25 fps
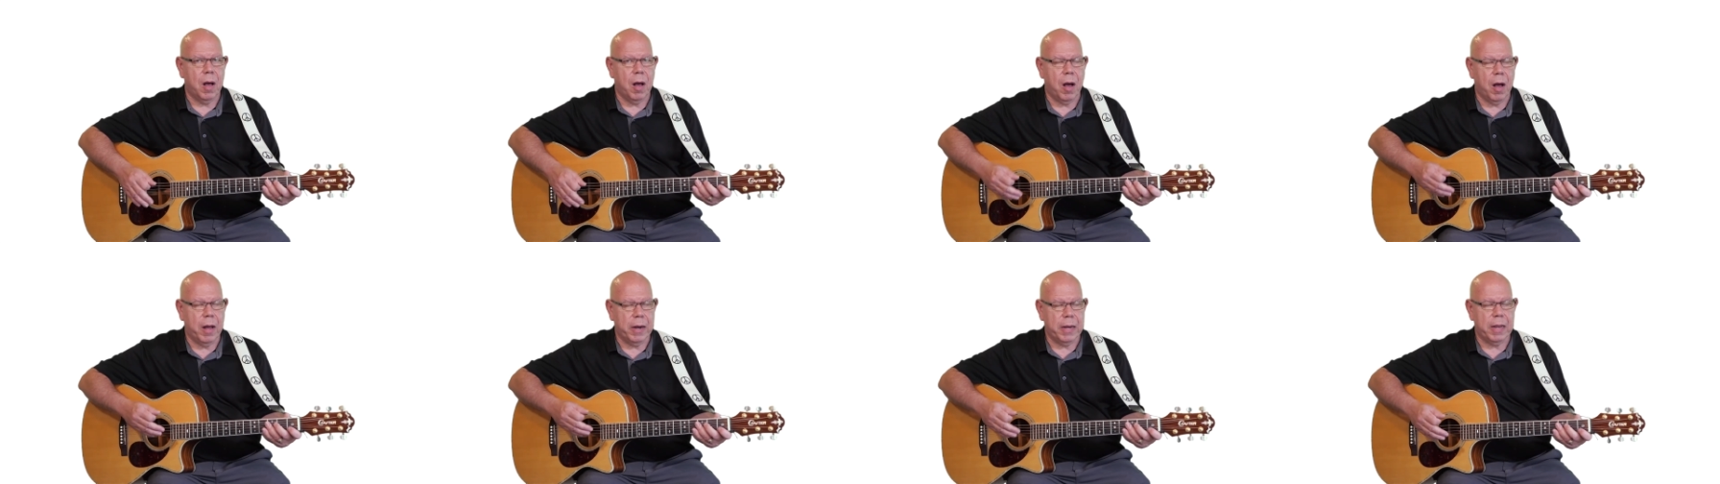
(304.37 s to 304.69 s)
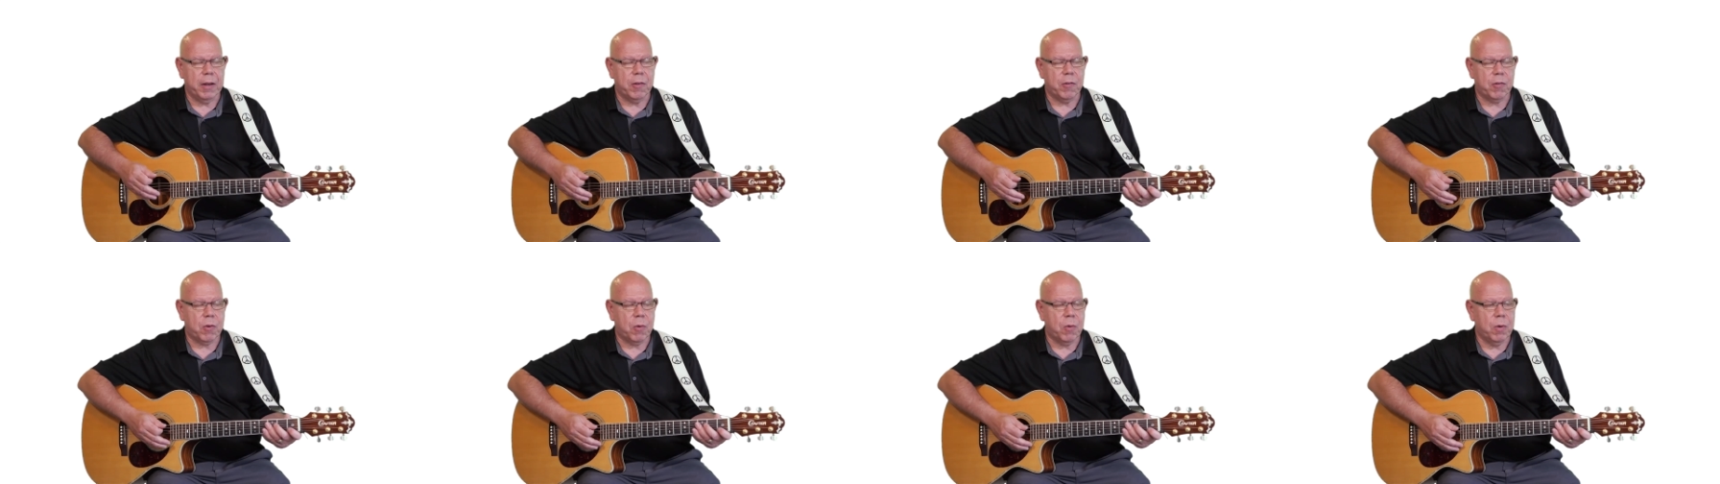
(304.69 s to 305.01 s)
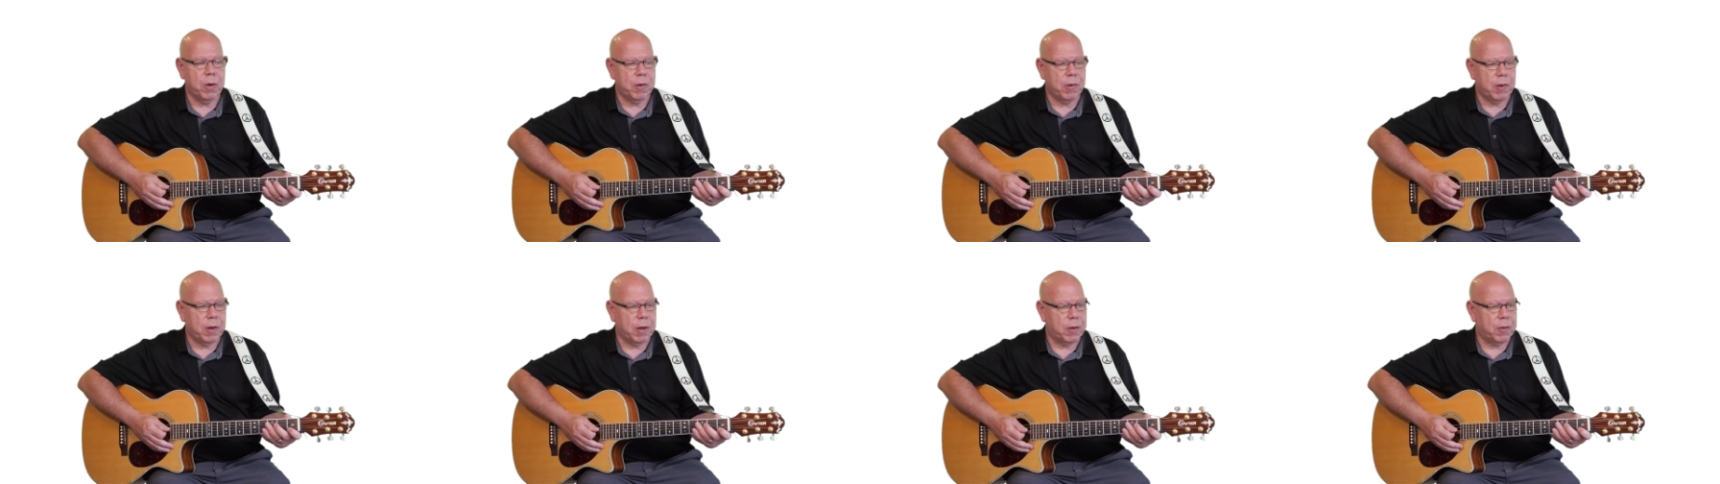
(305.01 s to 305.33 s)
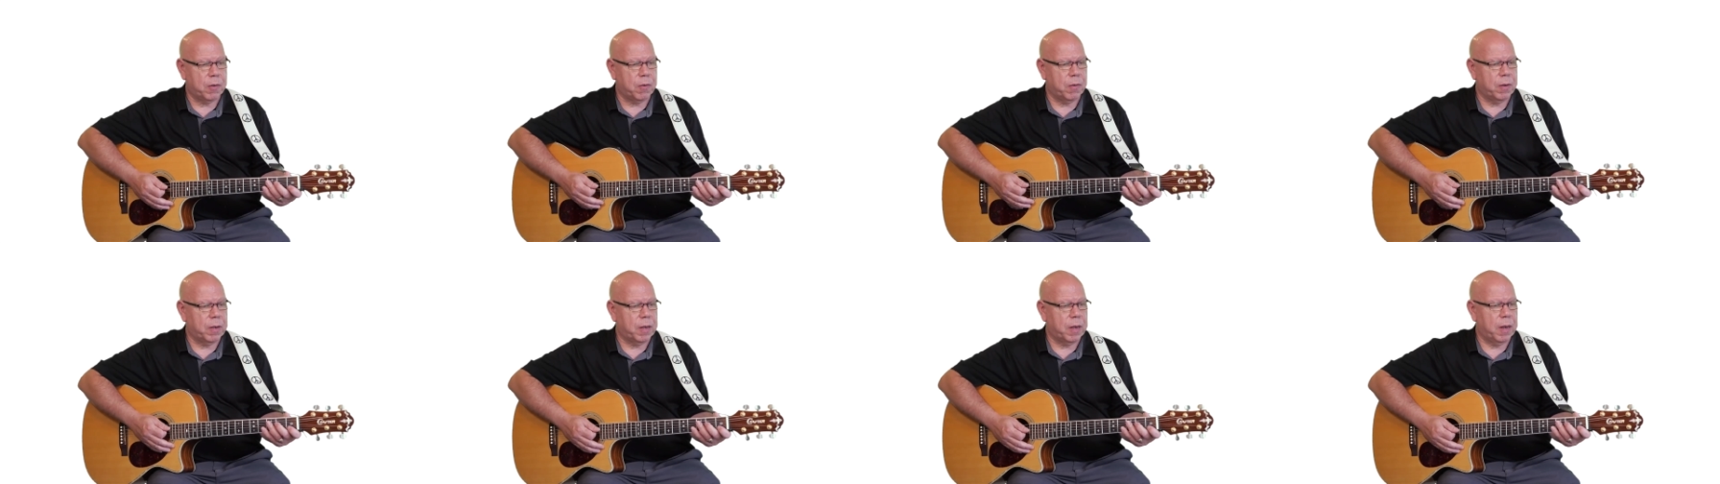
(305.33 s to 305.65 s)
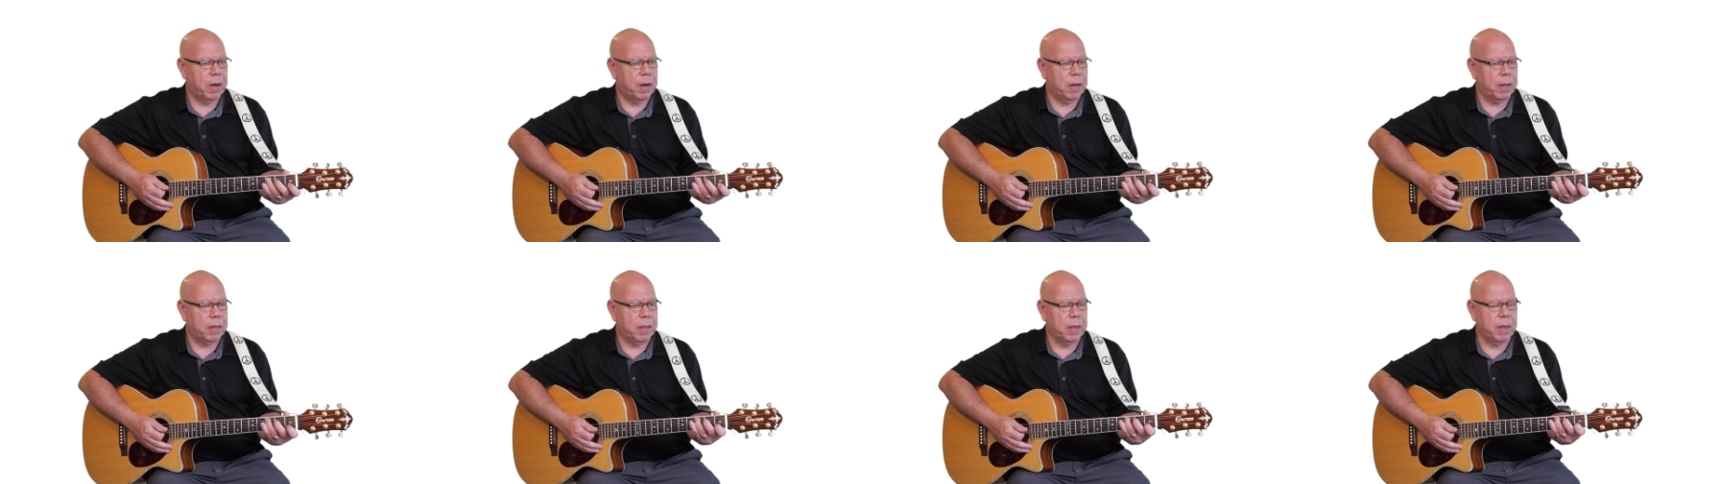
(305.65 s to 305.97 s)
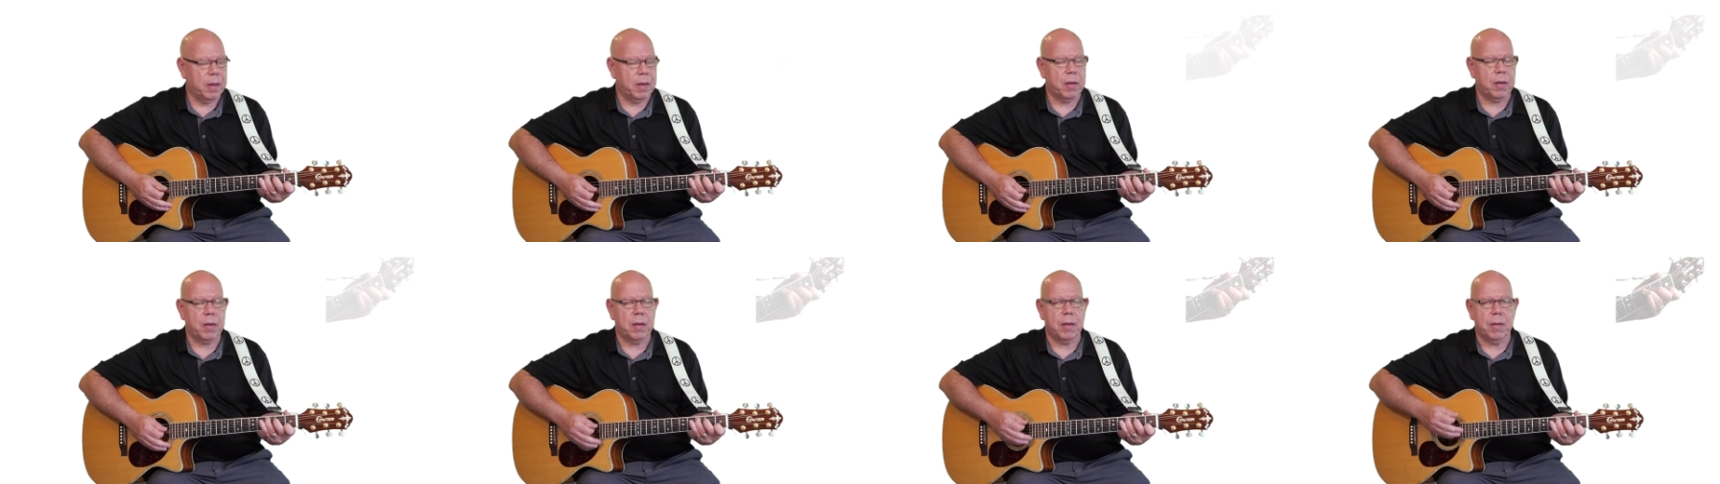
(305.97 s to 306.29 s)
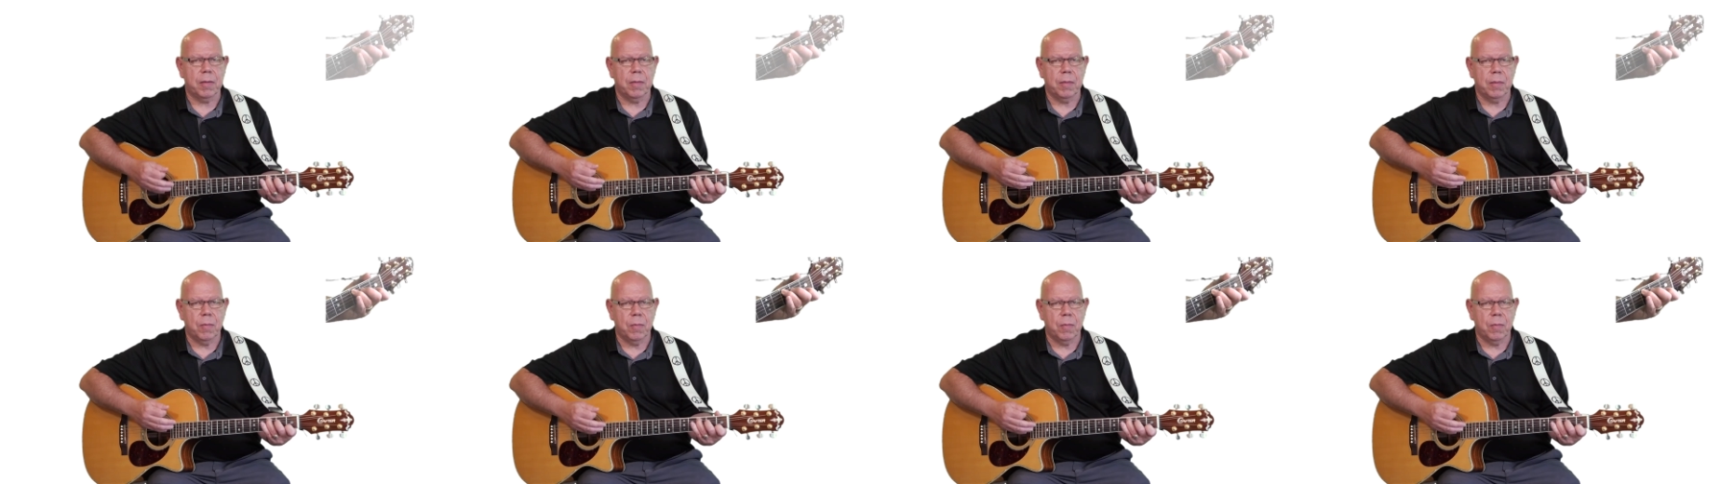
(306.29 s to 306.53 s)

on each chord change. So it's not like this.